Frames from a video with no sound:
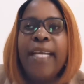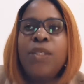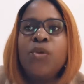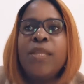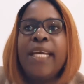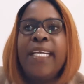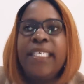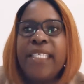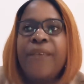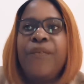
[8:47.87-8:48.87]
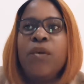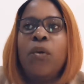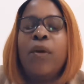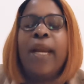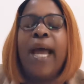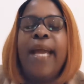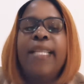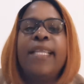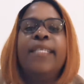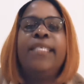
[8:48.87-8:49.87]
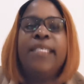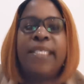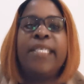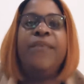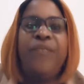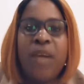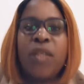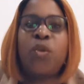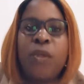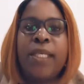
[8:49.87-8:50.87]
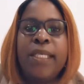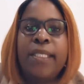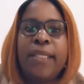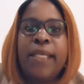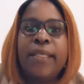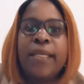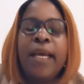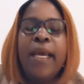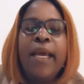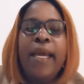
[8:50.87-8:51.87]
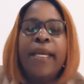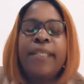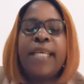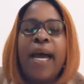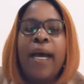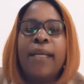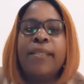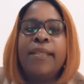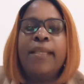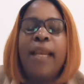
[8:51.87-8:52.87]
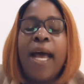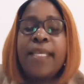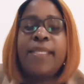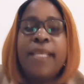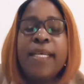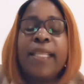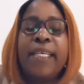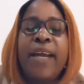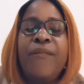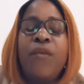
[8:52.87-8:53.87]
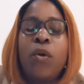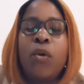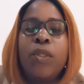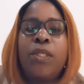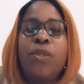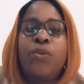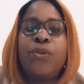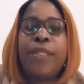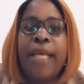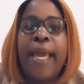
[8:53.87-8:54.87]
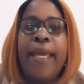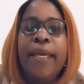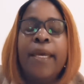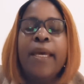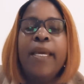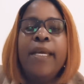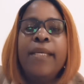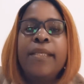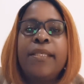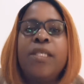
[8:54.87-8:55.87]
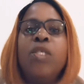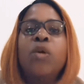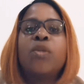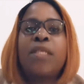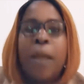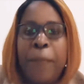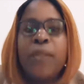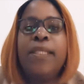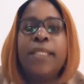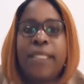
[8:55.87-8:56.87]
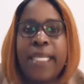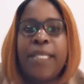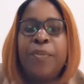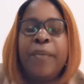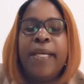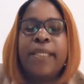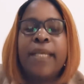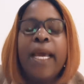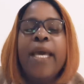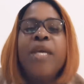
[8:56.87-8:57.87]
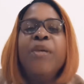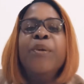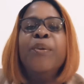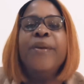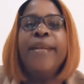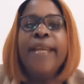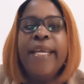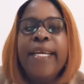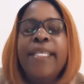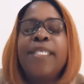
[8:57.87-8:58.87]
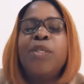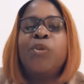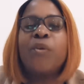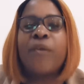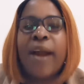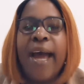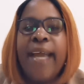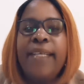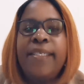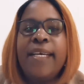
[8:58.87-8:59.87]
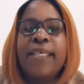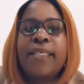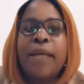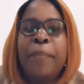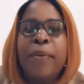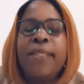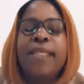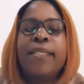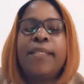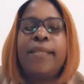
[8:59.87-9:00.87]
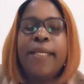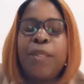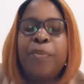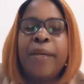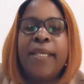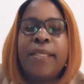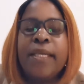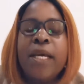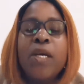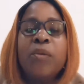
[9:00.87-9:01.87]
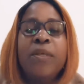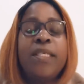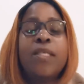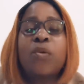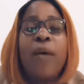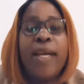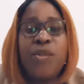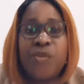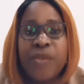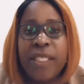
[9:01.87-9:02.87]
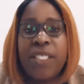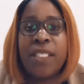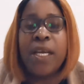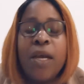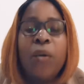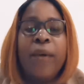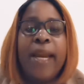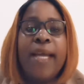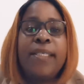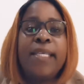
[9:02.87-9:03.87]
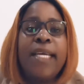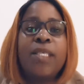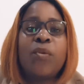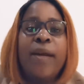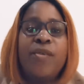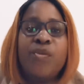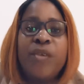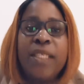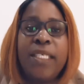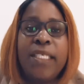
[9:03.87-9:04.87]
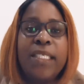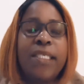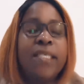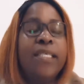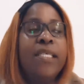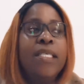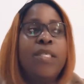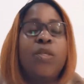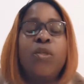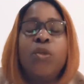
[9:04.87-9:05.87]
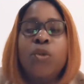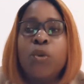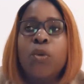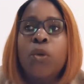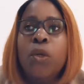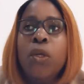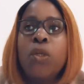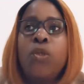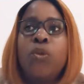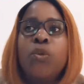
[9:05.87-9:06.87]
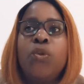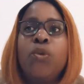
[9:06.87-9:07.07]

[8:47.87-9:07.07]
do the interview online? That is, if you are shortlisted. And the last thing that I forgot to say is your supporting statement. You need to write a supporting statement which is quite rich. When I say it's quite rich, it needs you to